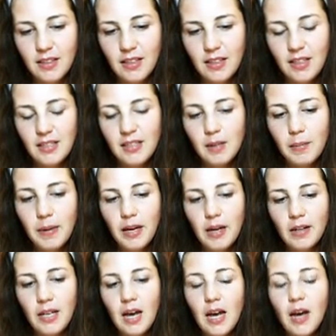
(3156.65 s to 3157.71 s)
it's
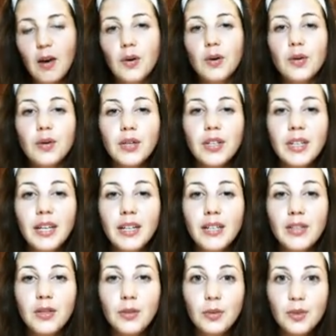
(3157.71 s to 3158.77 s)
about how
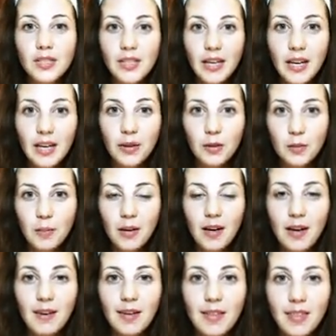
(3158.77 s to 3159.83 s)
can you say
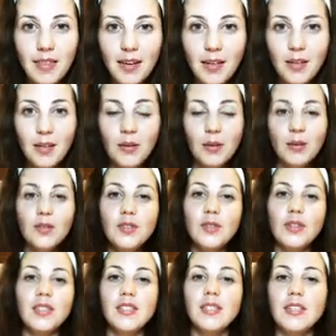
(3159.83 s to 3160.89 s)
goodbye and thank you to
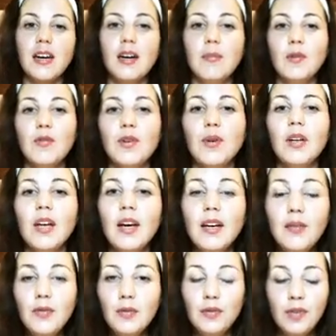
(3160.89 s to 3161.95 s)
this time of your
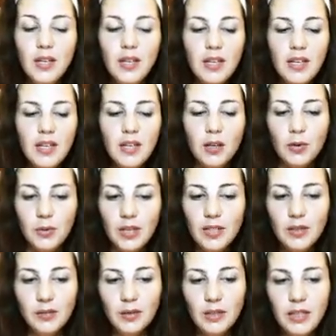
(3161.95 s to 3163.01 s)
life
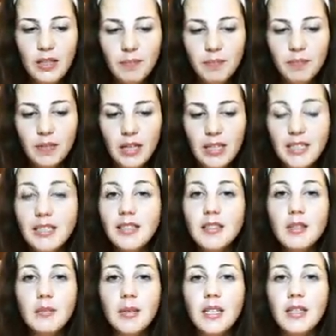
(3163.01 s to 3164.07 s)
gracefully. And it
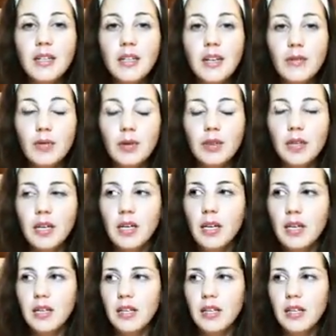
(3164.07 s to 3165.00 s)
doesn't mean that everything